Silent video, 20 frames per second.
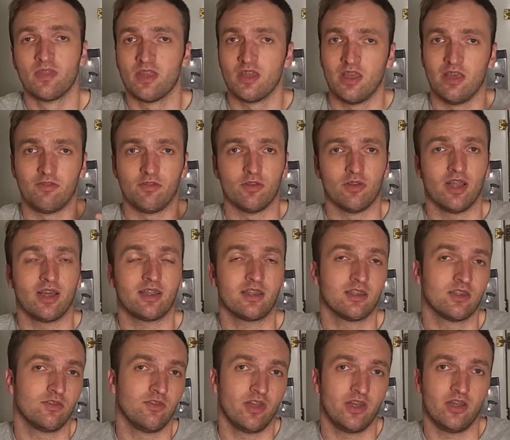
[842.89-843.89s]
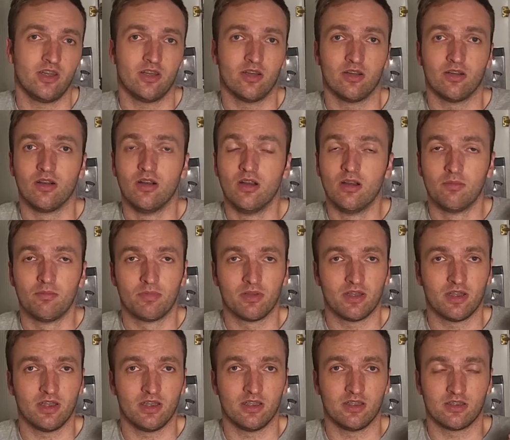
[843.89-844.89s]
If you like this video,
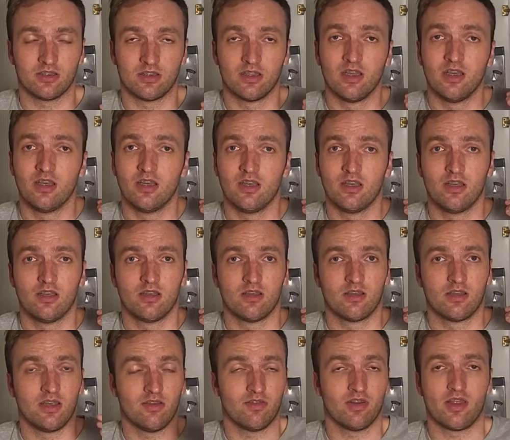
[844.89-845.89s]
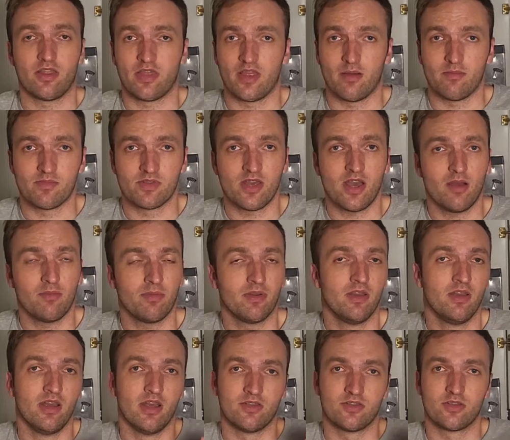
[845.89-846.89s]
please give it a thumbs up
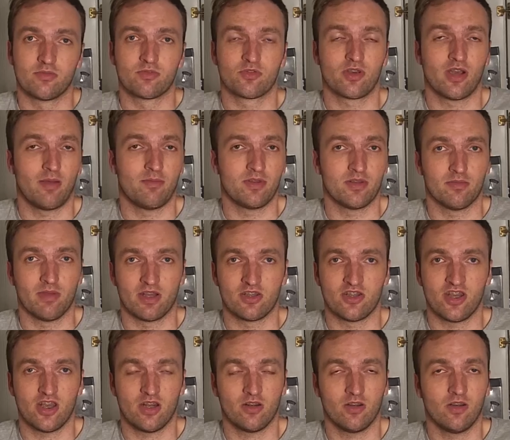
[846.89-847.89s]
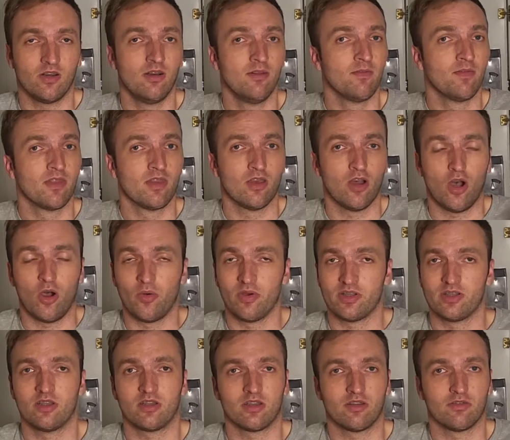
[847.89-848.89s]
and subscribe to my channel. Always
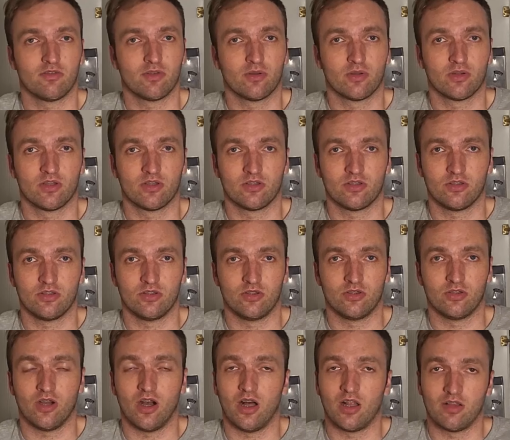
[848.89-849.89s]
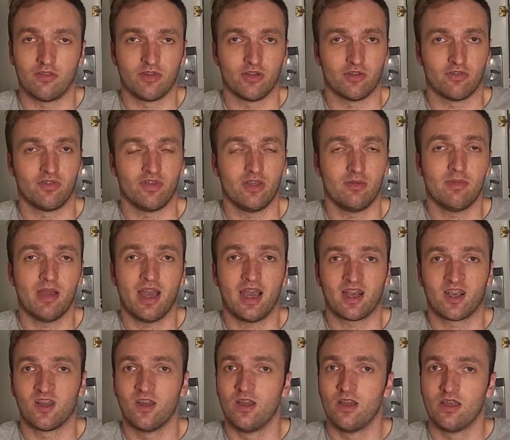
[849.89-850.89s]
looking forward to all of your feedback.
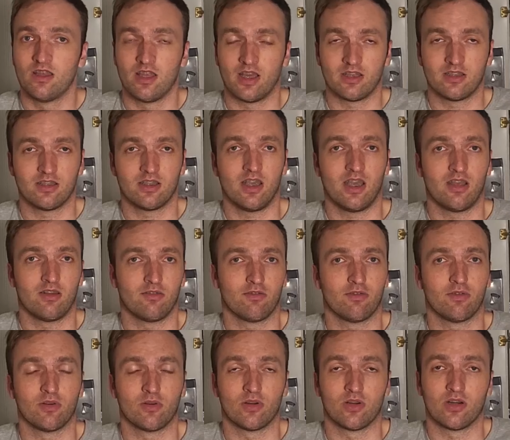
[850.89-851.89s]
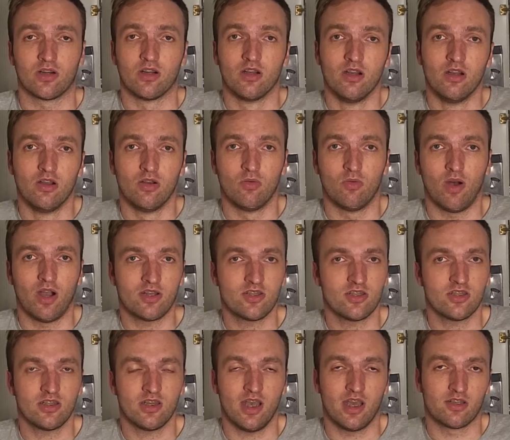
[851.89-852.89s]
Thanks again for
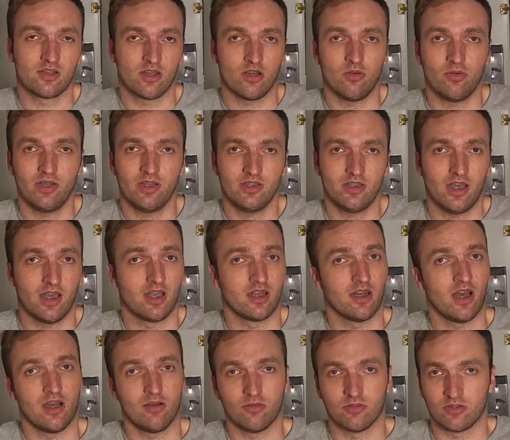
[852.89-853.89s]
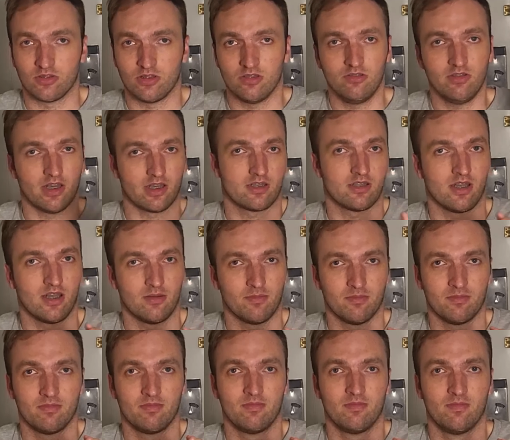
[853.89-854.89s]
watching, as always, and I will see you next time.